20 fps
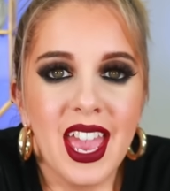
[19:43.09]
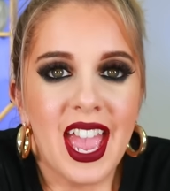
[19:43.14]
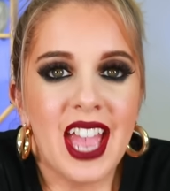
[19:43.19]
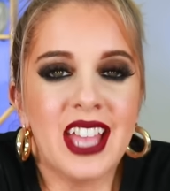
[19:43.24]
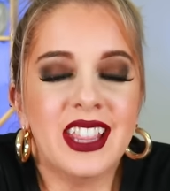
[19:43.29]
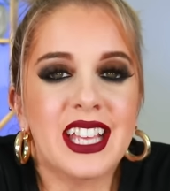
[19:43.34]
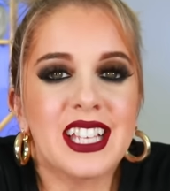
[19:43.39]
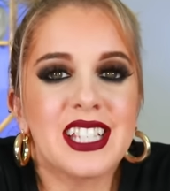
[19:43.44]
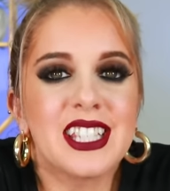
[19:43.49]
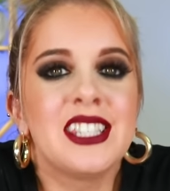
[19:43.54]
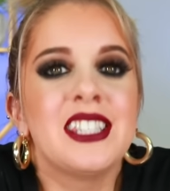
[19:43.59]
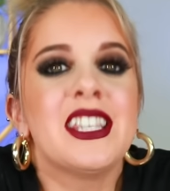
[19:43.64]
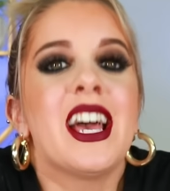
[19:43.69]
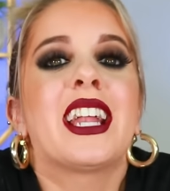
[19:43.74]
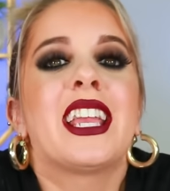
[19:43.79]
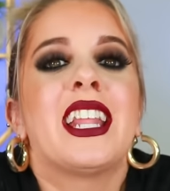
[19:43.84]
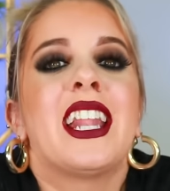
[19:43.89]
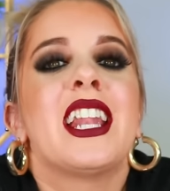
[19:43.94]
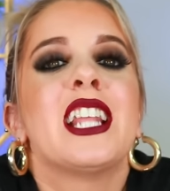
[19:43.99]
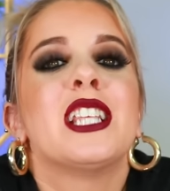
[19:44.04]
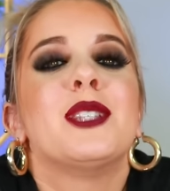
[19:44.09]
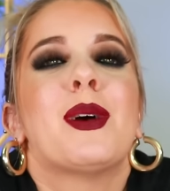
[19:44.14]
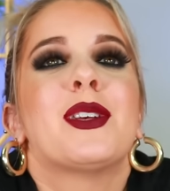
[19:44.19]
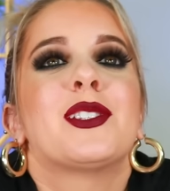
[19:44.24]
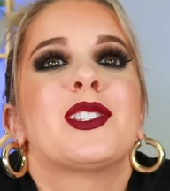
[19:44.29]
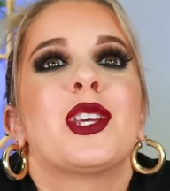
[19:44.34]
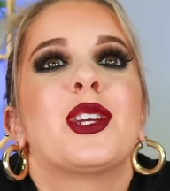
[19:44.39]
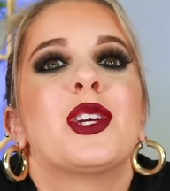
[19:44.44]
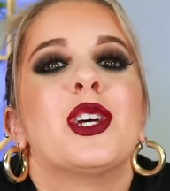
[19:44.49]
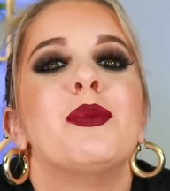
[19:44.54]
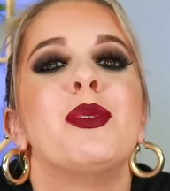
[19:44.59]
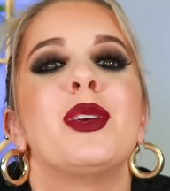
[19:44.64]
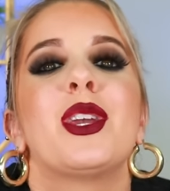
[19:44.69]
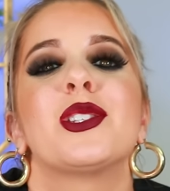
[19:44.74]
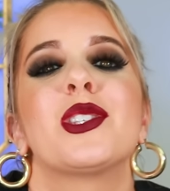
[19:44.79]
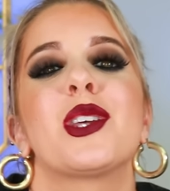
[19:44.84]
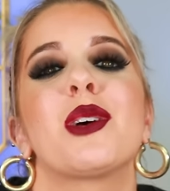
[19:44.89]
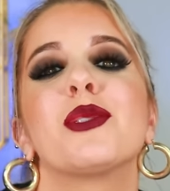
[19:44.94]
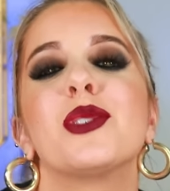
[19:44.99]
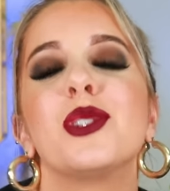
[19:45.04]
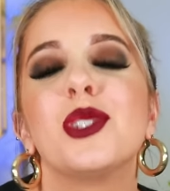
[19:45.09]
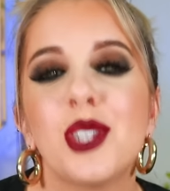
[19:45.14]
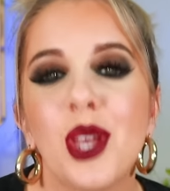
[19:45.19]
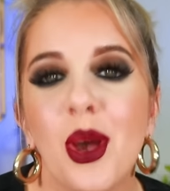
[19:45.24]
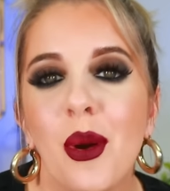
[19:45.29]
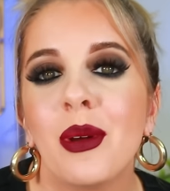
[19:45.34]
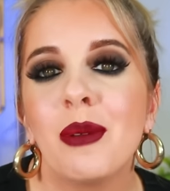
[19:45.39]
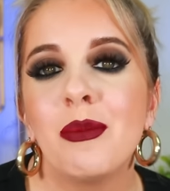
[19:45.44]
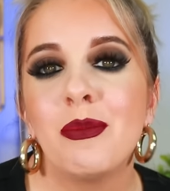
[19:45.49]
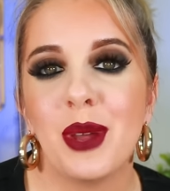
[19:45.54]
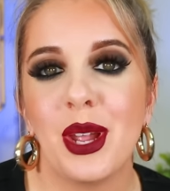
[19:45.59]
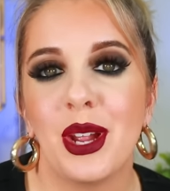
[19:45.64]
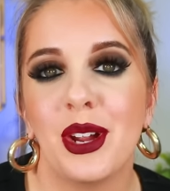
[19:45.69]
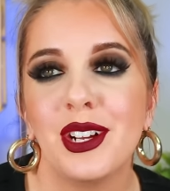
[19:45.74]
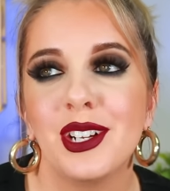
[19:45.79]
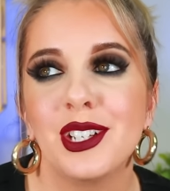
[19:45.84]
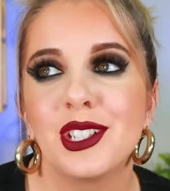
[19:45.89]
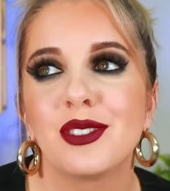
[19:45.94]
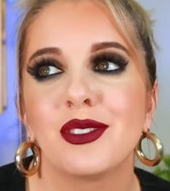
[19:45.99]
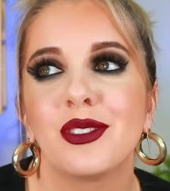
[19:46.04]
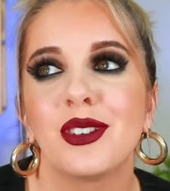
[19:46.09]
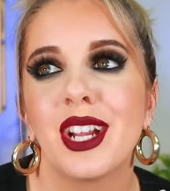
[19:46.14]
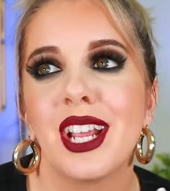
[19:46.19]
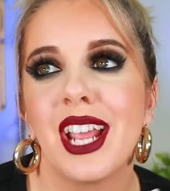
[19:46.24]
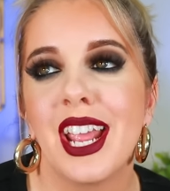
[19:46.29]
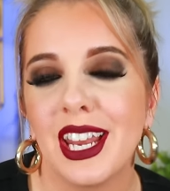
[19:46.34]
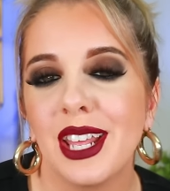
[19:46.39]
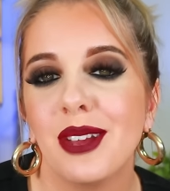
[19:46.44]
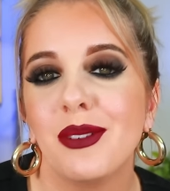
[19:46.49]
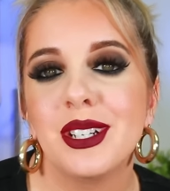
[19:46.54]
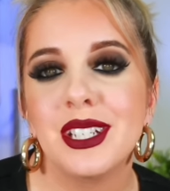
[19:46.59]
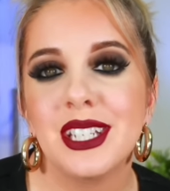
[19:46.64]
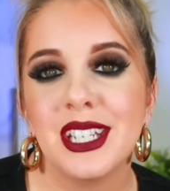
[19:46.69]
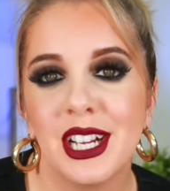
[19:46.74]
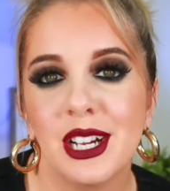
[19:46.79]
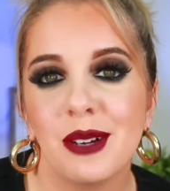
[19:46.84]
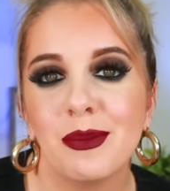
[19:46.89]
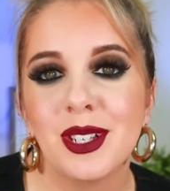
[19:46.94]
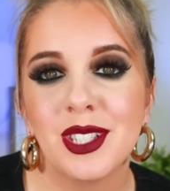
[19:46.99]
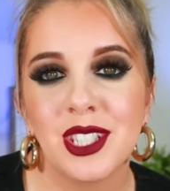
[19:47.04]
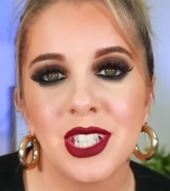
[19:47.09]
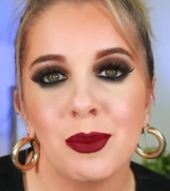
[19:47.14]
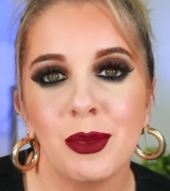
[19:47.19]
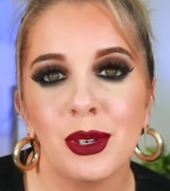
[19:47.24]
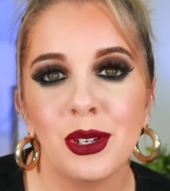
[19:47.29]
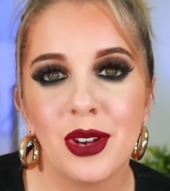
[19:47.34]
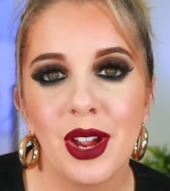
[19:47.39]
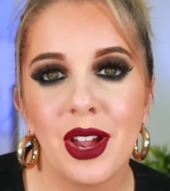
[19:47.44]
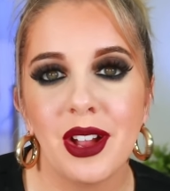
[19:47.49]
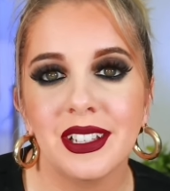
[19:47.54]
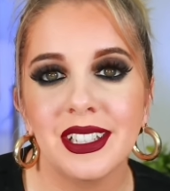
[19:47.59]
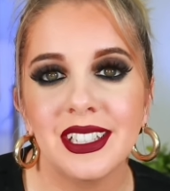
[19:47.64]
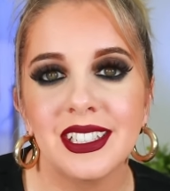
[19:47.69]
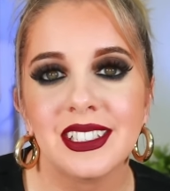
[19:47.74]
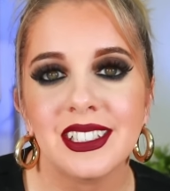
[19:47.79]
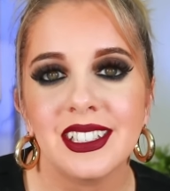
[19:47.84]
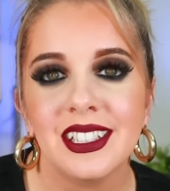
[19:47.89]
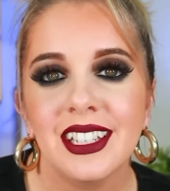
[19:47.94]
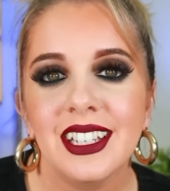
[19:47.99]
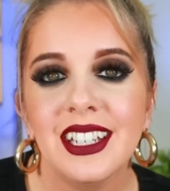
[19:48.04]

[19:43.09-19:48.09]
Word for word: and like suck it in as best I could because I was so embarrassed for anyone to hear my stomach growling.